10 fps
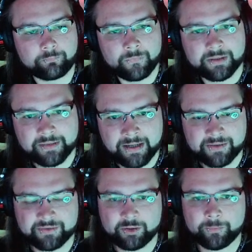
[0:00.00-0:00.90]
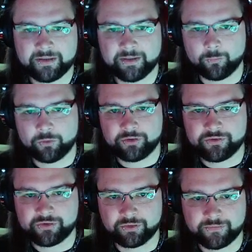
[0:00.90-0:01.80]
Dak's still making wooden
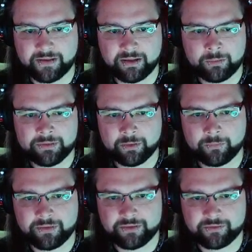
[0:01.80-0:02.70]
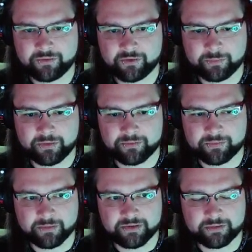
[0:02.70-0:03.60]
stuff. How are we doing with these crossbows,
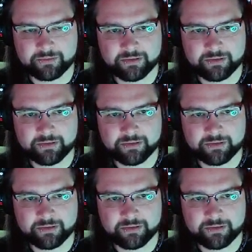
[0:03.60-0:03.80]
my dude?